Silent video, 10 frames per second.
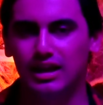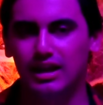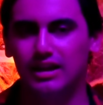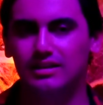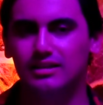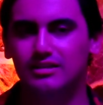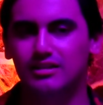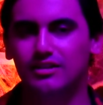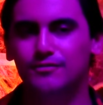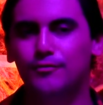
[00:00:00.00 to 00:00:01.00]
And it's
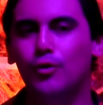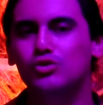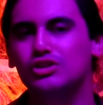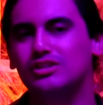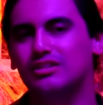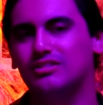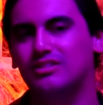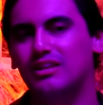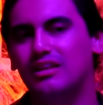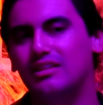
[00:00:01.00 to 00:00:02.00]
unfortunate to
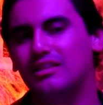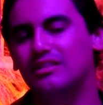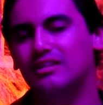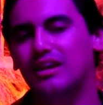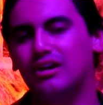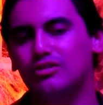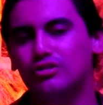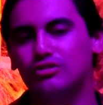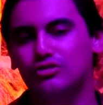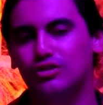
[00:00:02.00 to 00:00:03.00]
see these
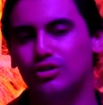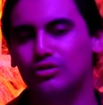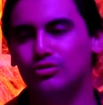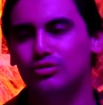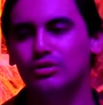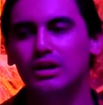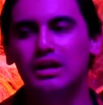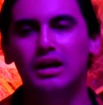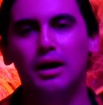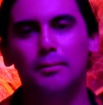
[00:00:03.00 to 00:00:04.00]
characters go through
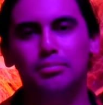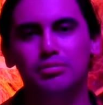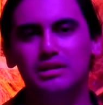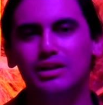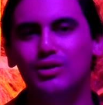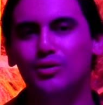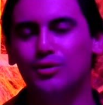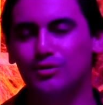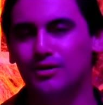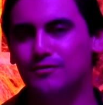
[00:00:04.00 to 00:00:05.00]
a pretty
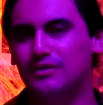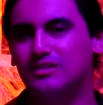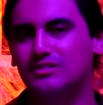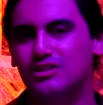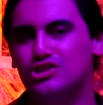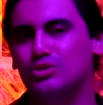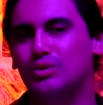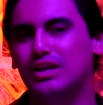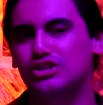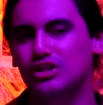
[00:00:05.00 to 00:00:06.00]
horrific
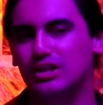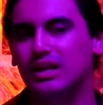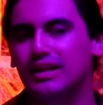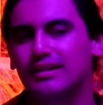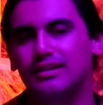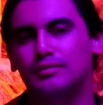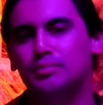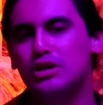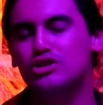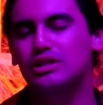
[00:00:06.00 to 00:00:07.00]
situation,
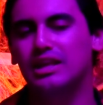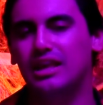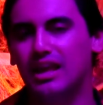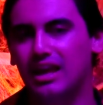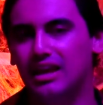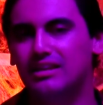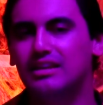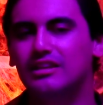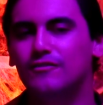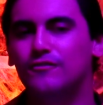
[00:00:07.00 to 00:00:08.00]
especially
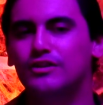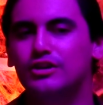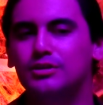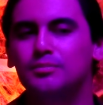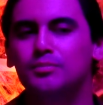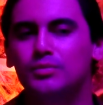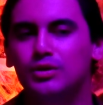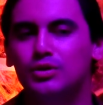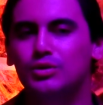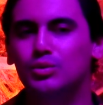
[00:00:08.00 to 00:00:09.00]
Andy in the film,
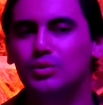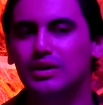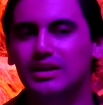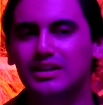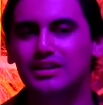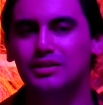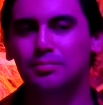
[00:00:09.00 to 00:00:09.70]
who is